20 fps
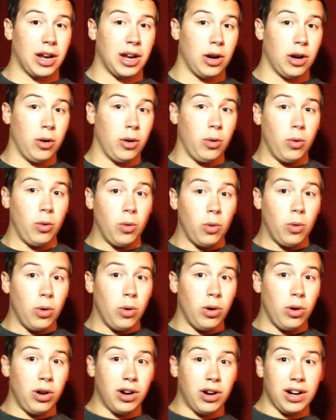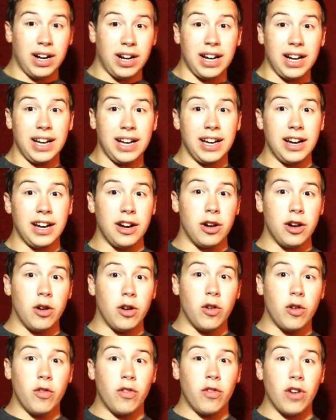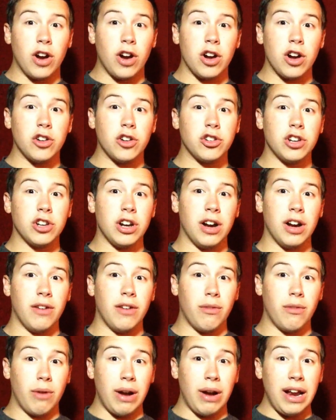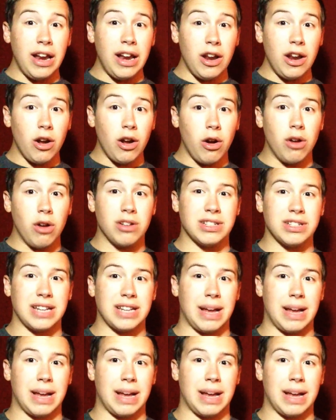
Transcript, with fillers: Ooh, look at the new version of Windows.